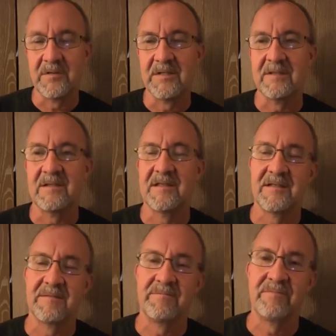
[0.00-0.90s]
But
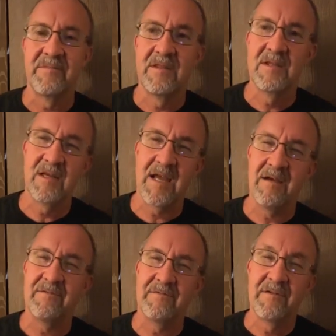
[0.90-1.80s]
to
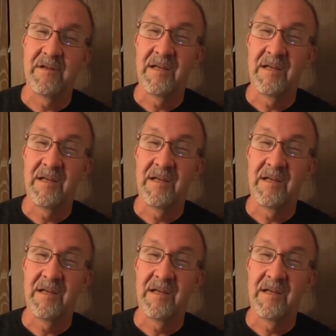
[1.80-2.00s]
have